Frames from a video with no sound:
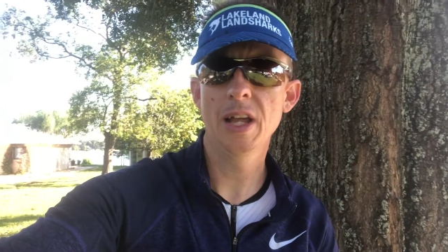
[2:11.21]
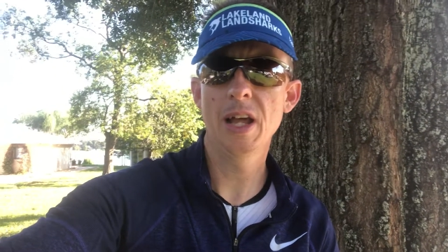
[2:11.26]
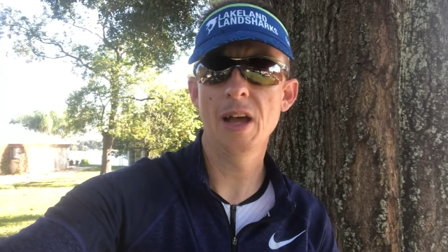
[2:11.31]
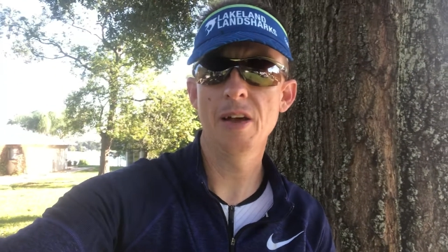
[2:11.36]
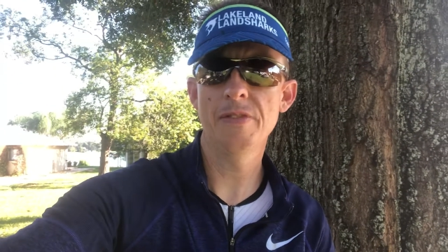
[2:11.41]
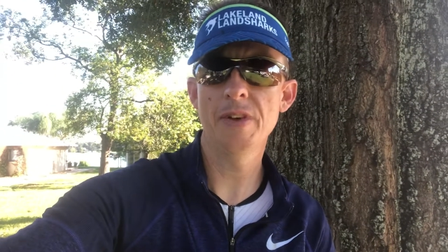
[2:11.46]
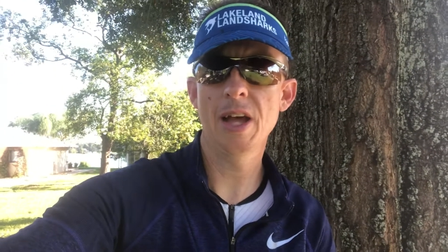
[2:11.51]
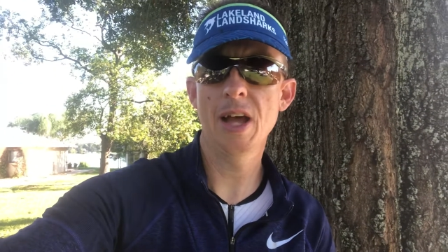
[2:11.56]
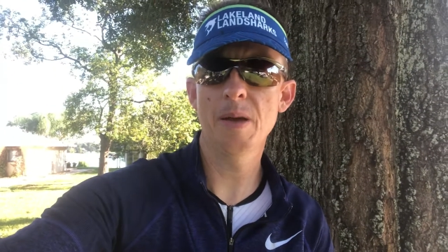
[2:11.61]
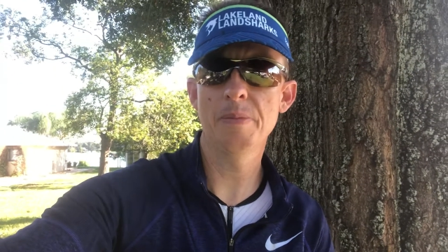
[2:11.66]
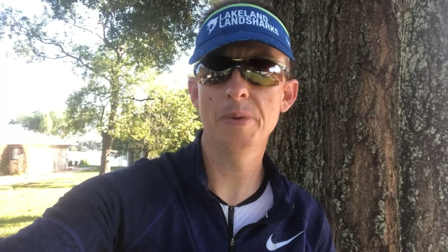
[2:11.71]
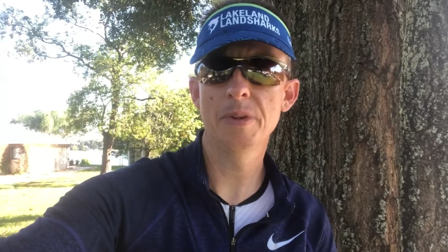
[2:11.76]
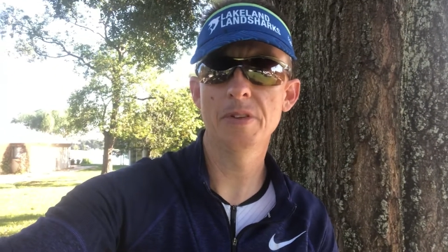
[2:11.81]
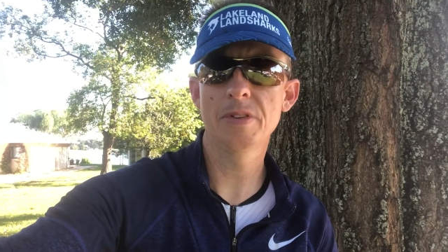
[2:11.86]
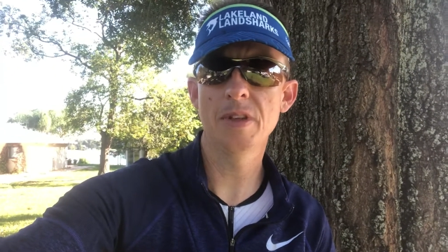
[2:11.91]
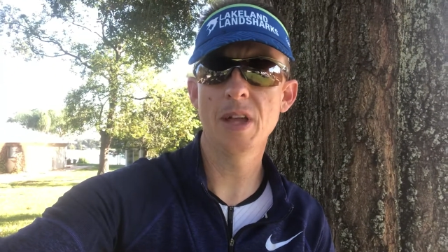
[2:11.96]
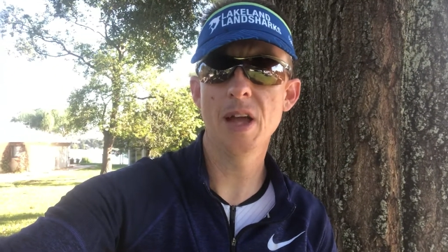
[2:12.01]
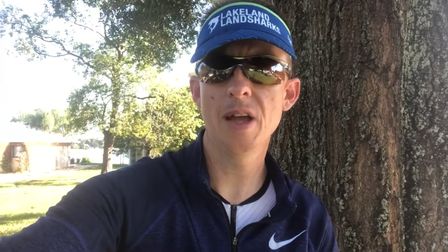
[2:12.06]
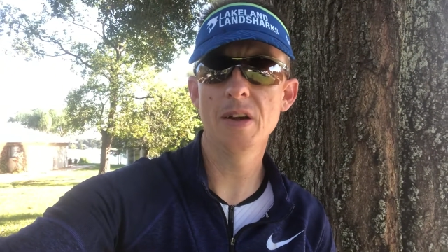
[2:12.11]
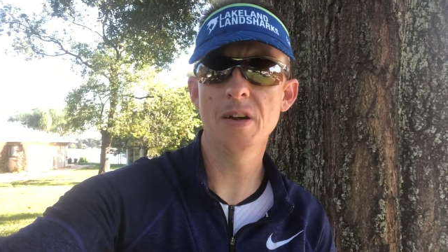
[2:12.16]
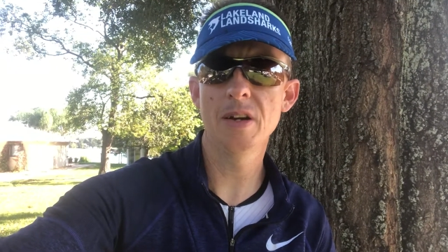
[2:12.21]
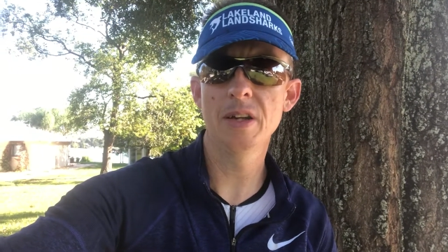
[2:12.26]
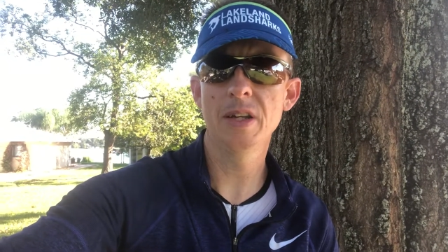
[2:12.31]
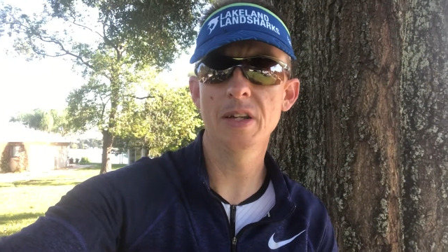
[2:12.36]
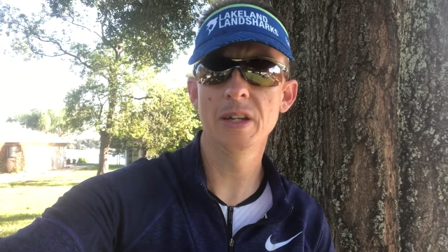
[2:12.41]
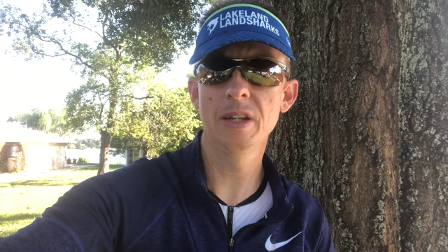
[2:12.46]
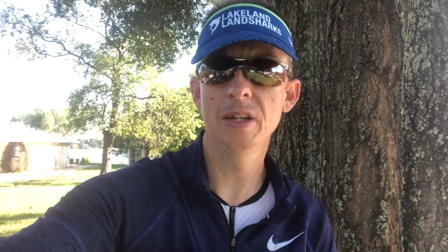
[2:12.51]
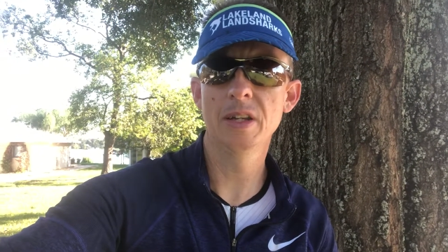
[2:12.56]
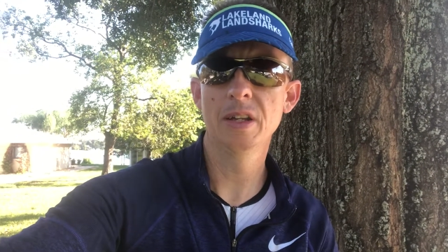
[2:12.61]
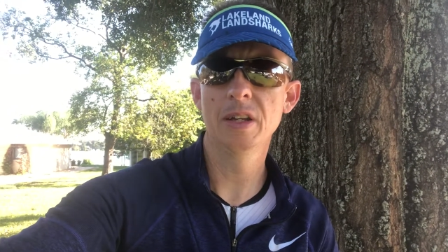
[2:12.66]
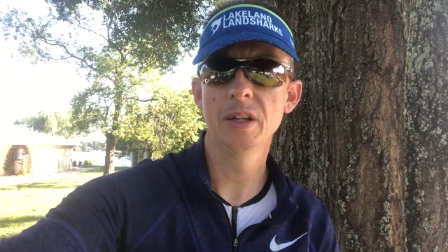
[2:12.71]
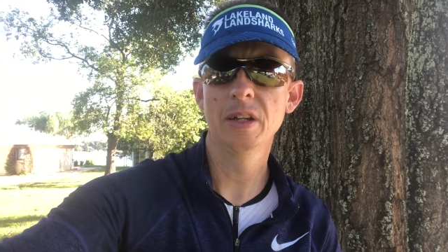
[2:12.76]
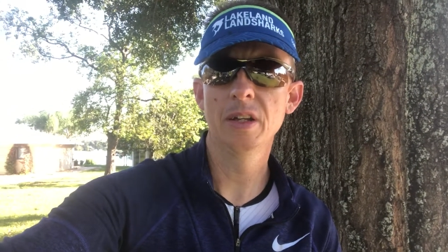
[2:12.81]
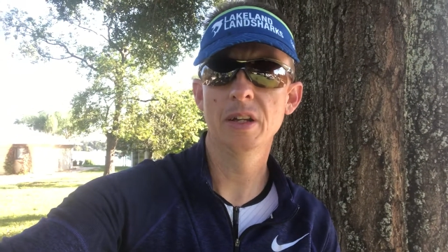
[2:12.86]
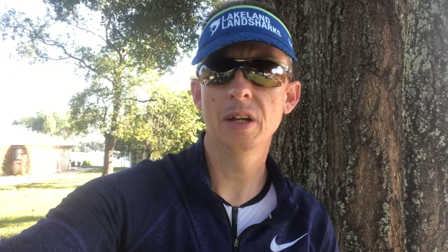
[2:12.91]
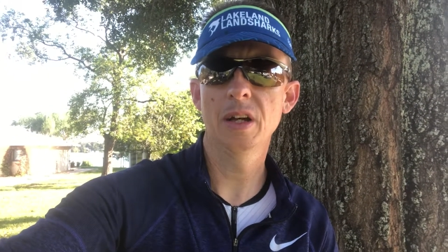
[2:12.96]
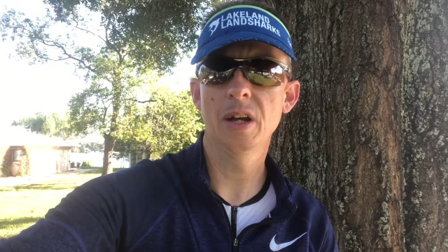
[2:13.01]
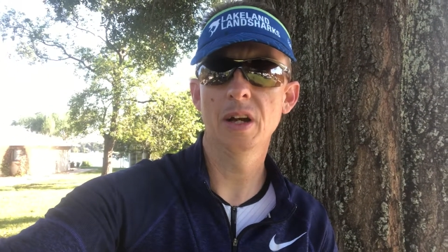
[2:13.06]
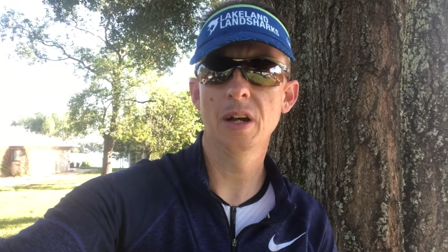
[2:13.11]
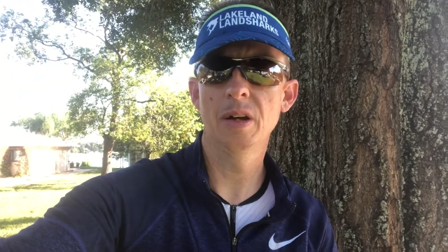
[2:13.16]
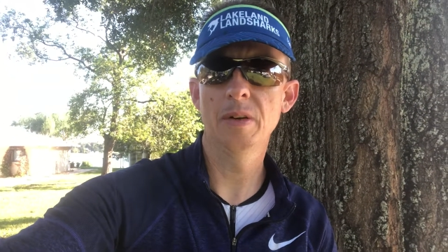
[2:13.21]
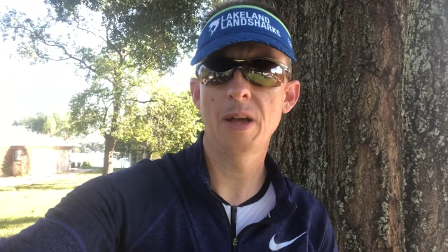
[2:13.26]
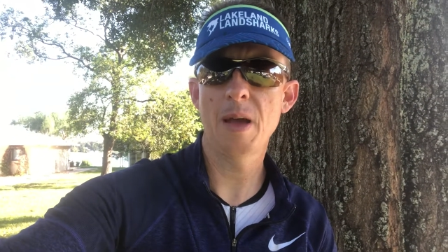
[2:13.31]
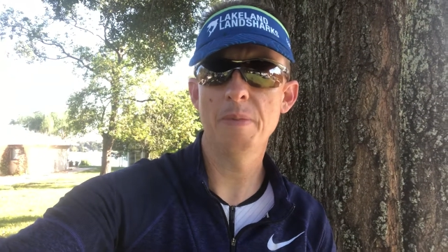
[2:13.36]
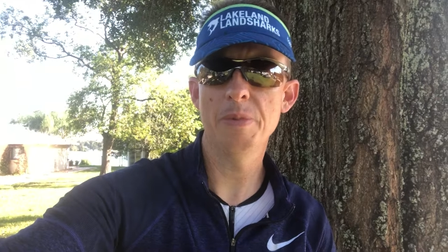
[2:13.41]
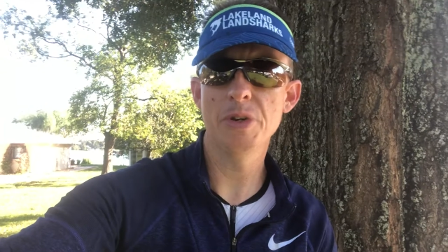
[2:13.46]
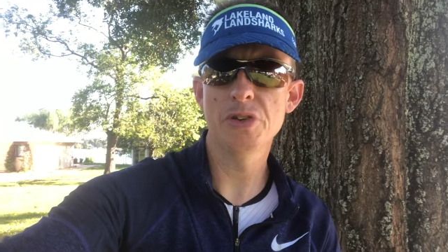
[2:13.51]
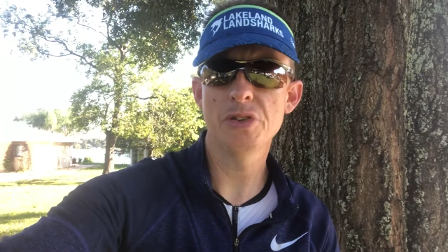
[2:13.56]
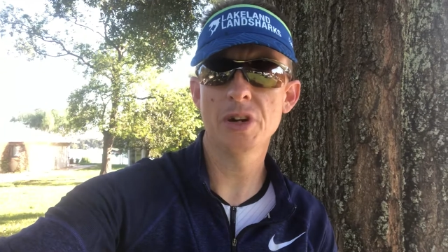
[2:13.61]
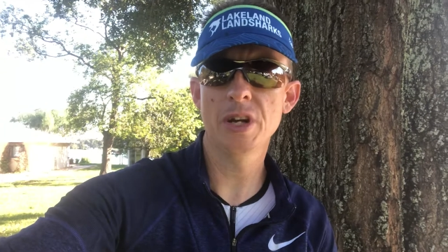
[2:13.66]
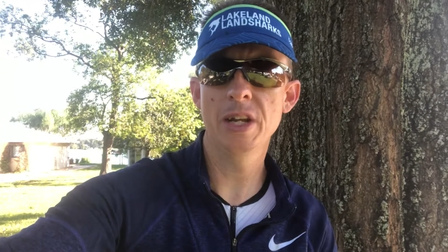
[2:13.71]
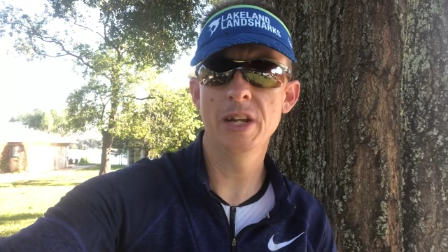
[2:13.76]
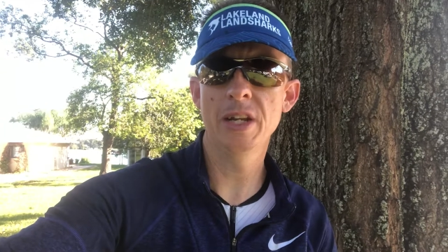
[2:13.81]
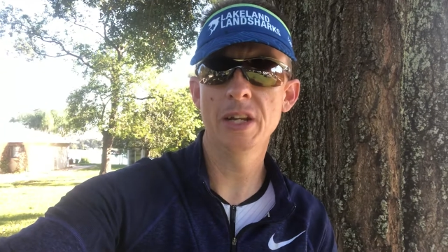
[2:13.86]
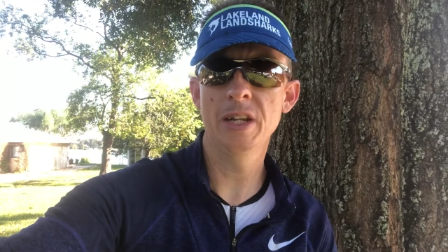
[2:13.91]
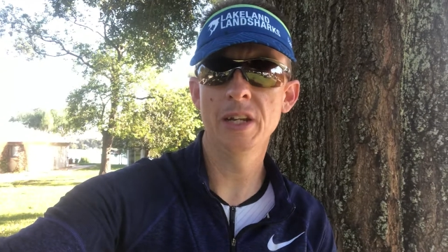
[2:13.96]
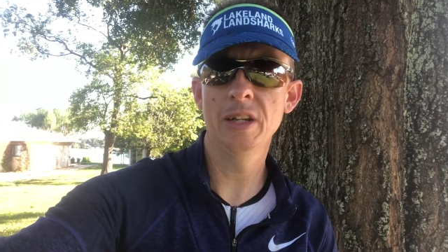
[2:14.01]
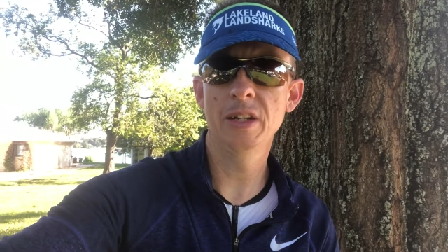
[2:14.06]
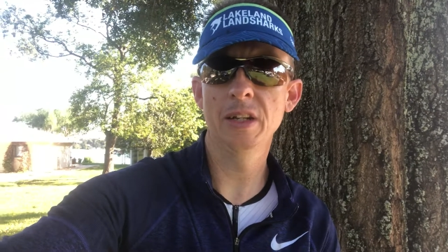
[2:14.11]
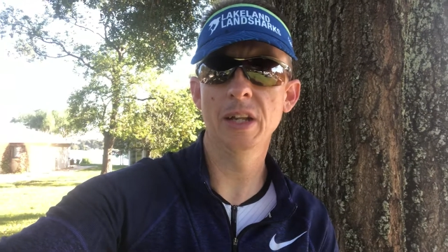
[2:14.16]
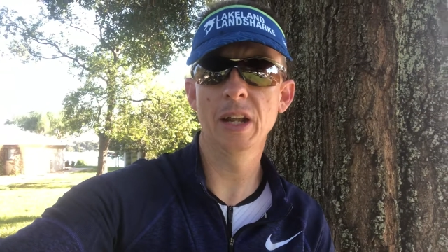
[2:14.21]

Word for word: Have a happy Saturday, uh, happy training,